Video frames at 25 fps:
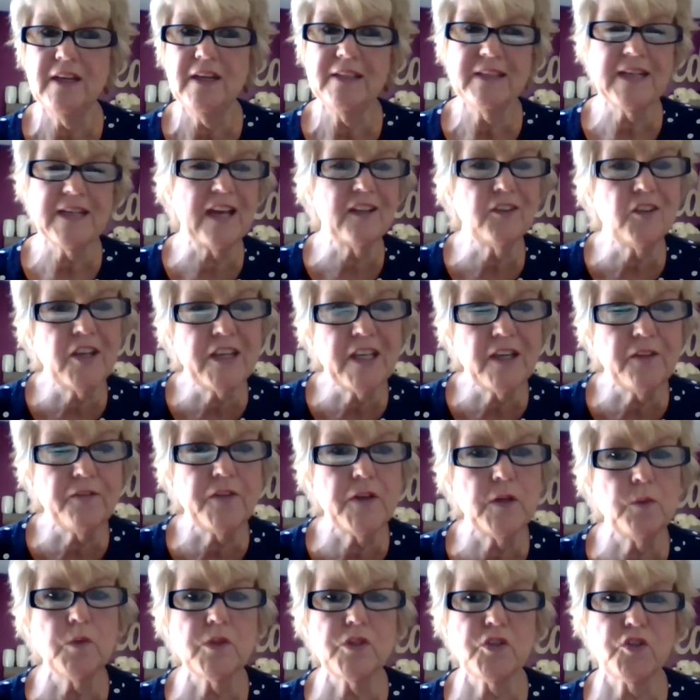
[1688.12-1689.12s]
not like if
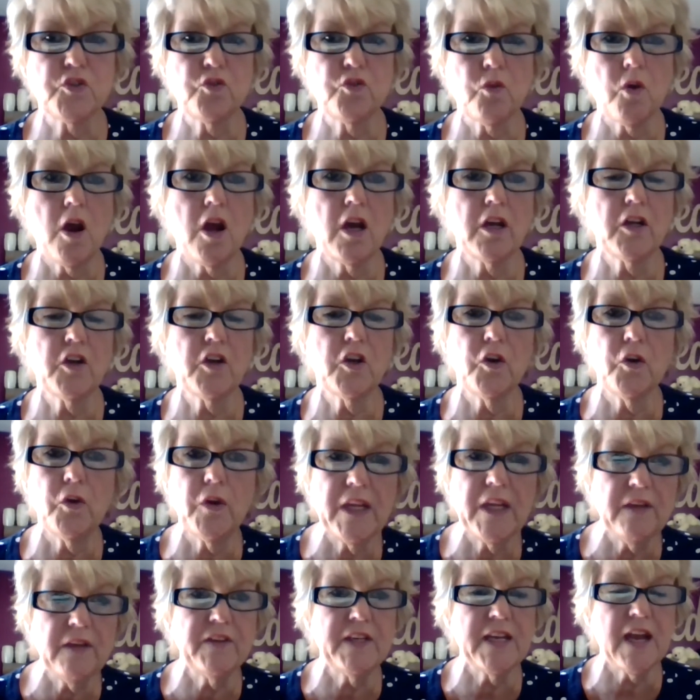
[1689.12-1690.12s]
he was drunk or
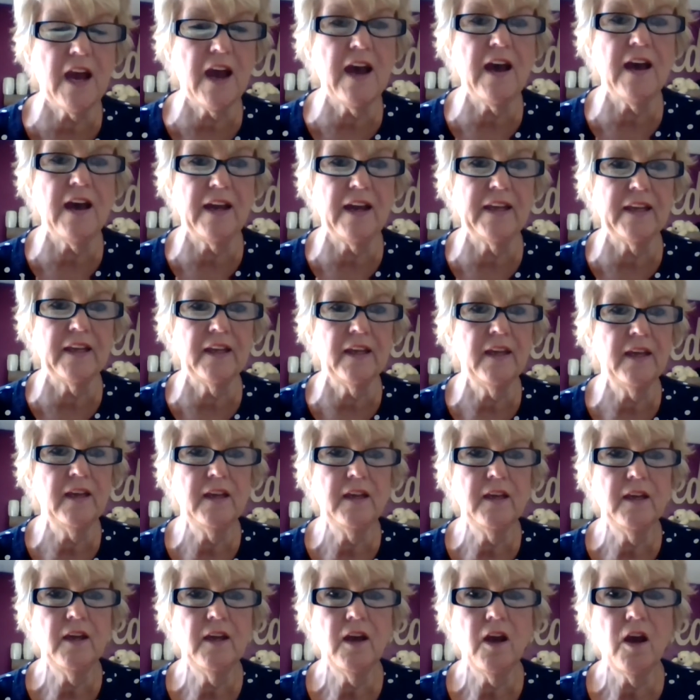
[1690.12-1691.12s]
even high.
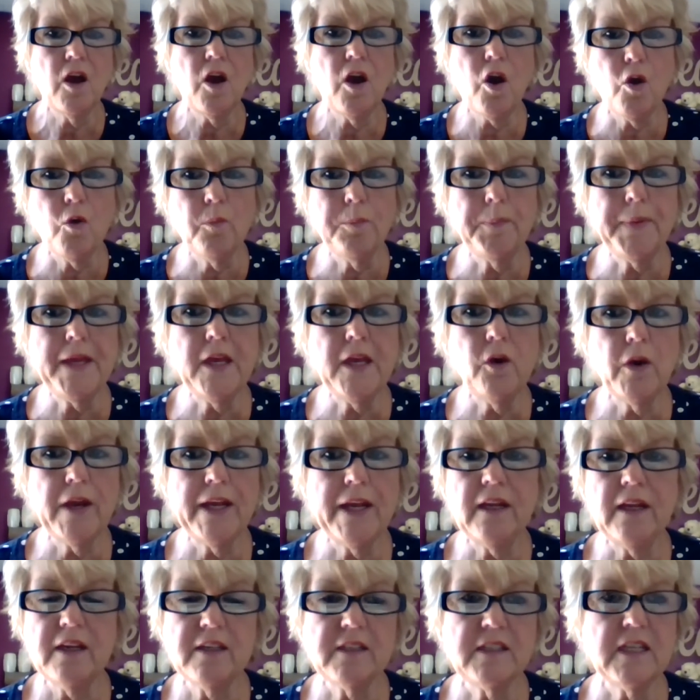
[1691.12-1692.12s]
Opioid
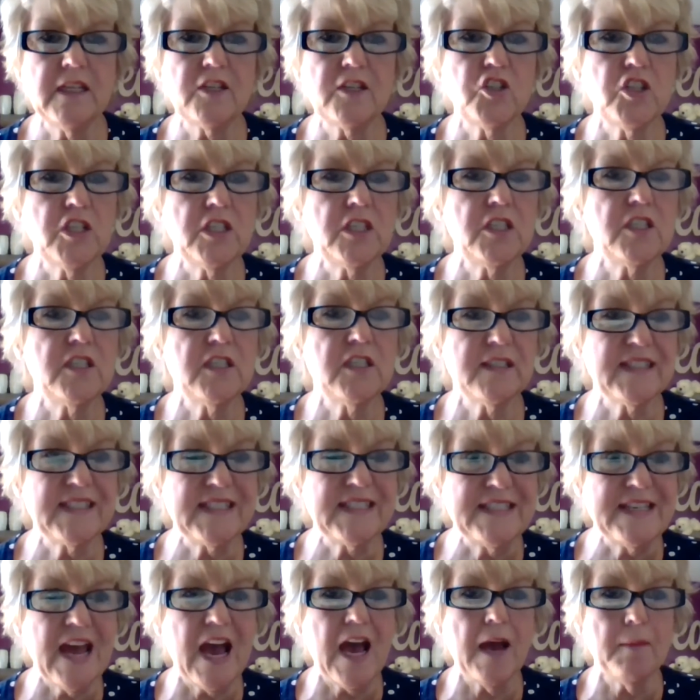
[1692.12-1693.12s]
addiction does
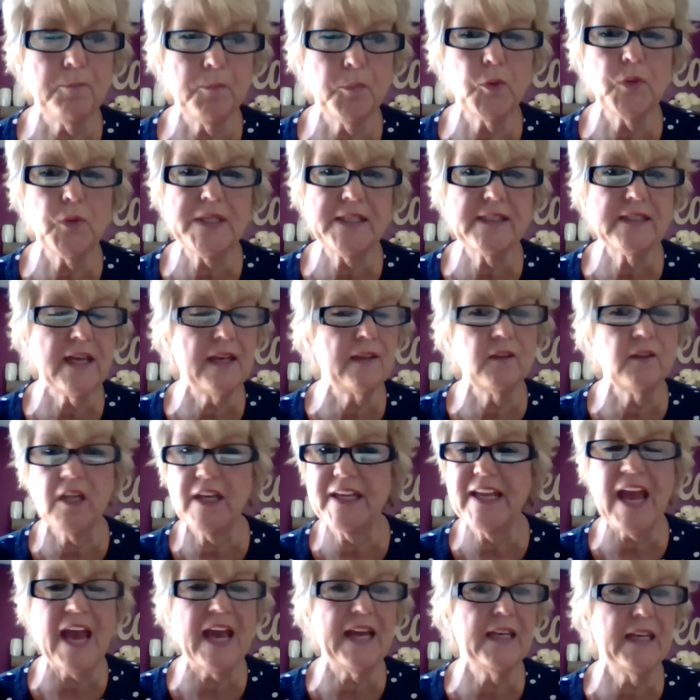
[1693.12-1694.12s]
not present
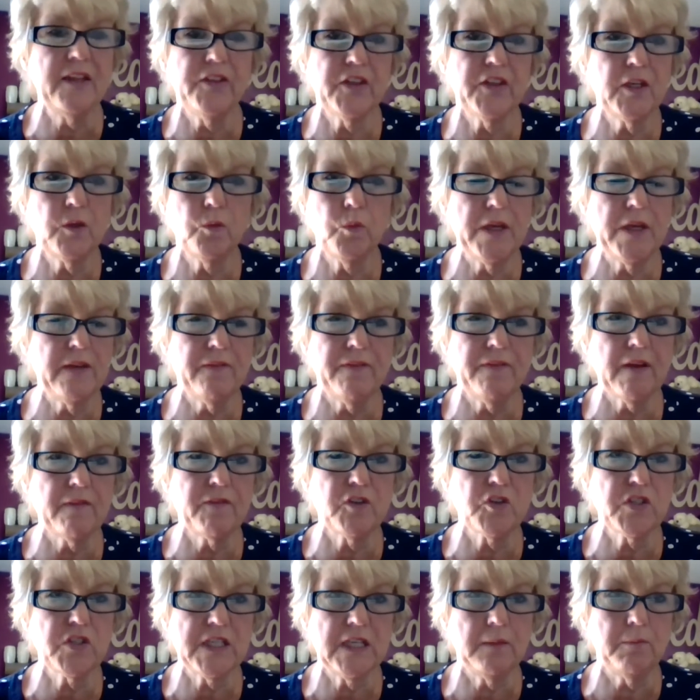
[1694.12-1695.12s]
like anything we have ever
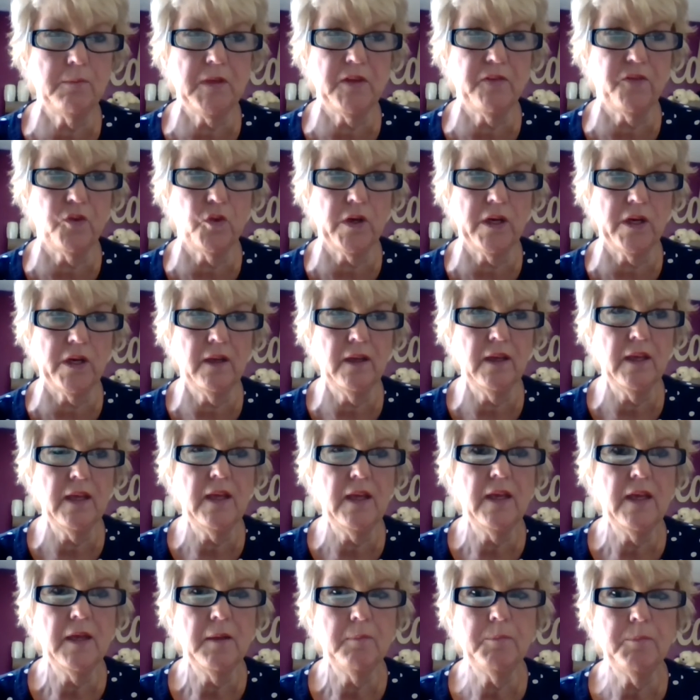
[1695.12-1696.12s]
seen before.
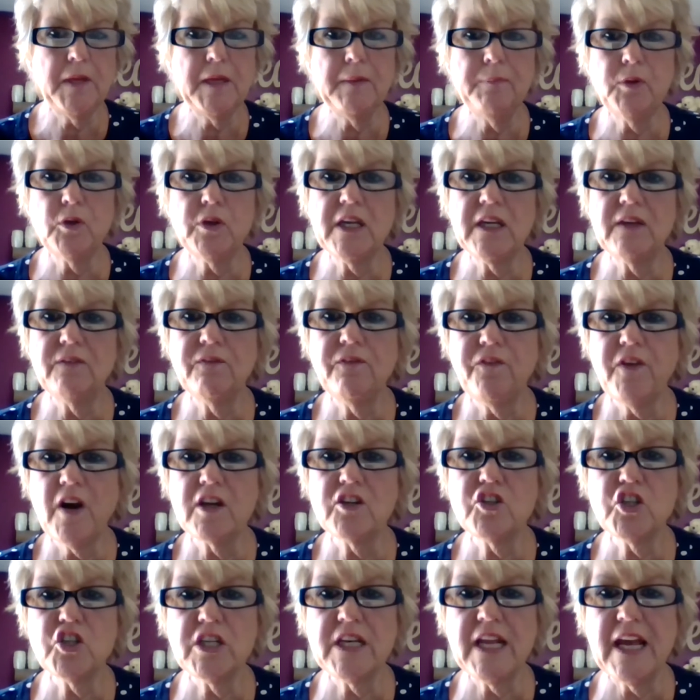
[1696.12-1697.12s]
People can
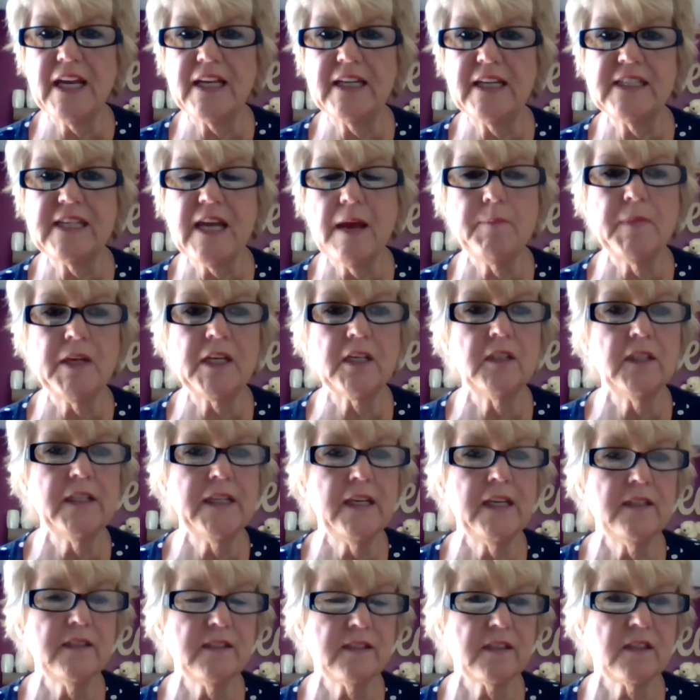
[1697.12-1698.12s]
function
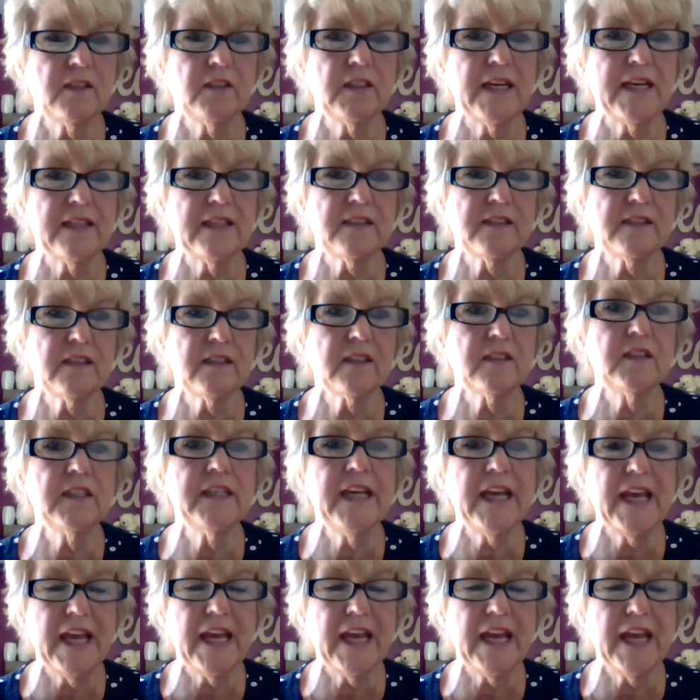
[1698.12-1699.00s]
academically, scholastically,